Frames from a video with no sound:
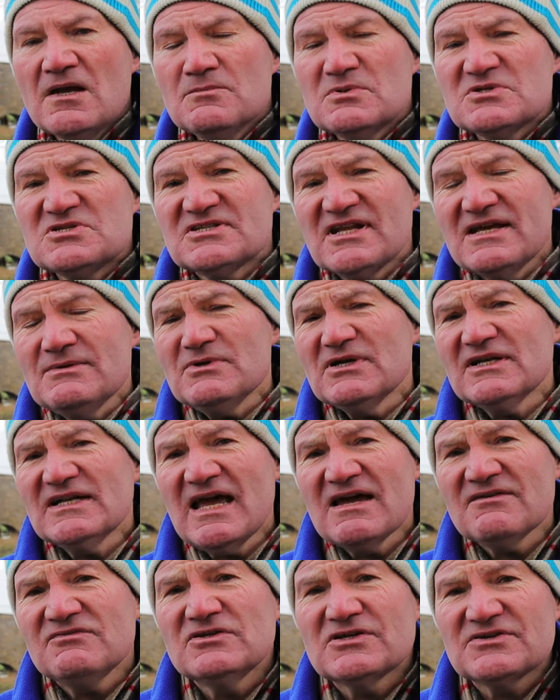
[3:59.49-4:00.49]
But today we're going
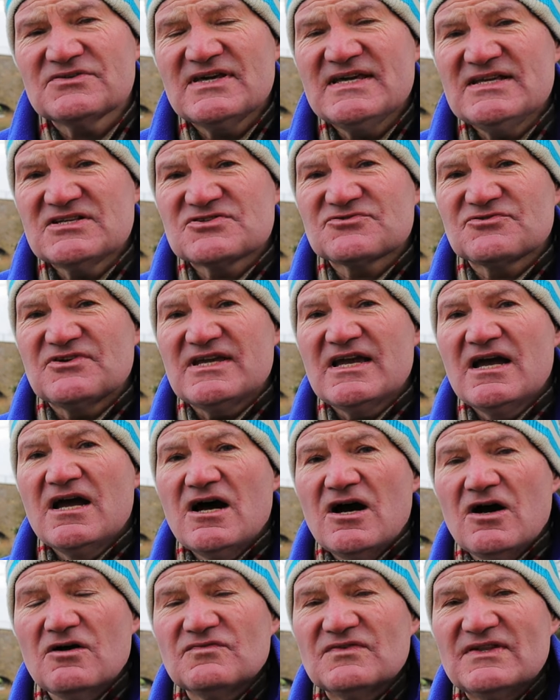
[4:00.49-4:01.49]
to have a look at the history
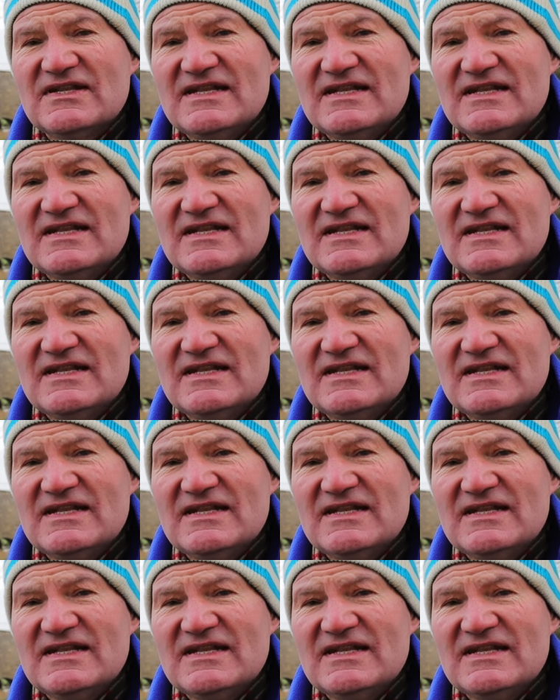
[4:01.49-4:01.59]
of